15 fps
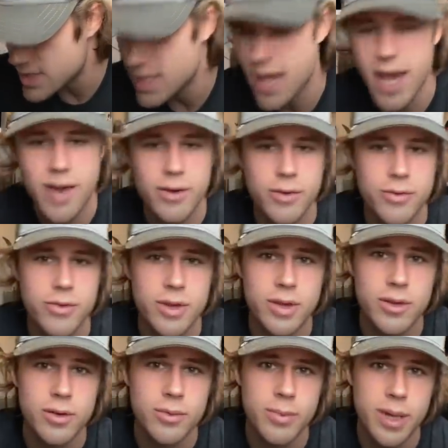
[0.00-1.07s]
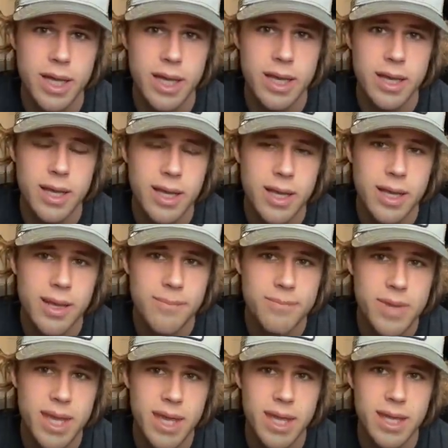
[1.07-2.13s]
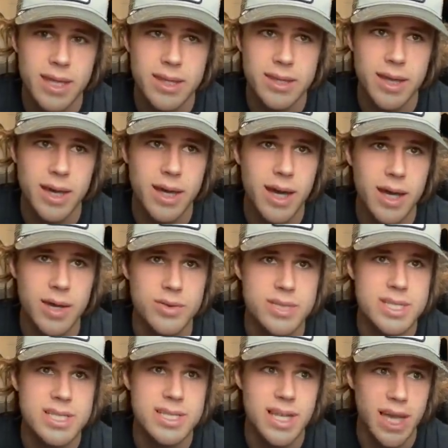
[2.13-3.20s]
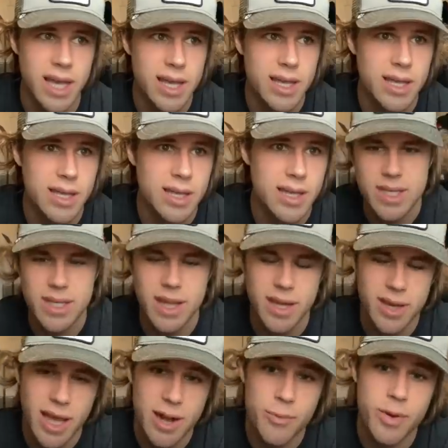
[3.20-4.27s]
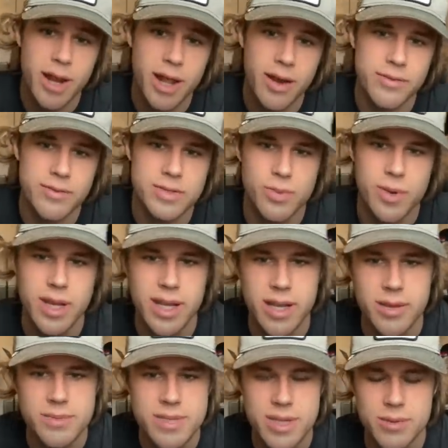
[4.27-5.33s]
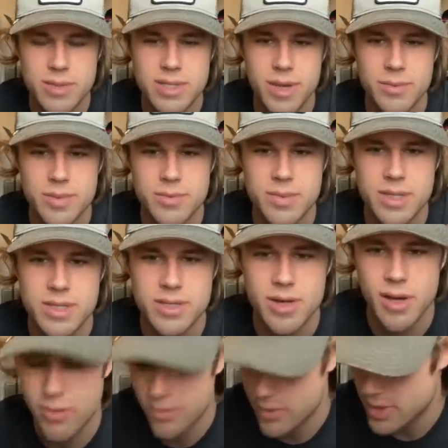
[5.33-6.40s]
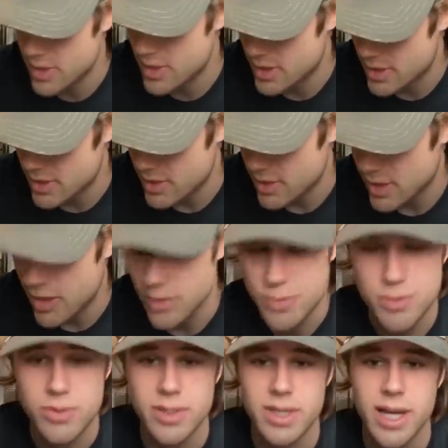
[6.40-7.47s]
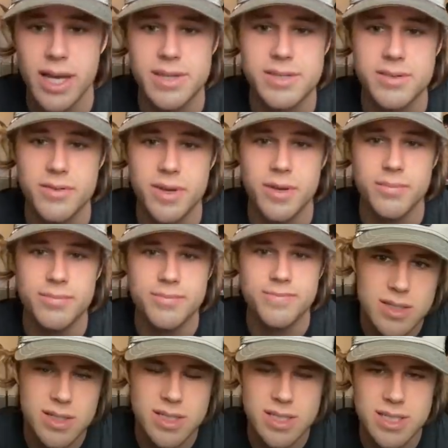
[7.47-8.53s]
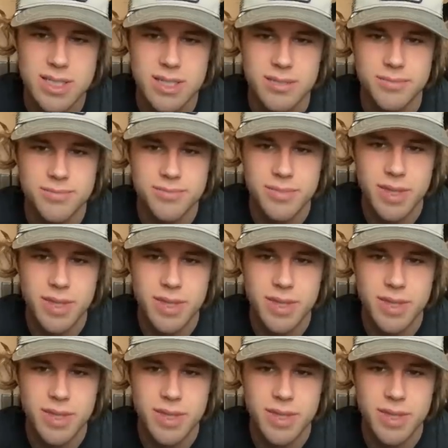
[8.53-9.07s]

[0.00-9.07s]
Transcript: in Seattle for a little bit and uh, I was sick. He like kind of went out of his way to come say what's up to me, so uh, it was really nice of him. It's good to see him.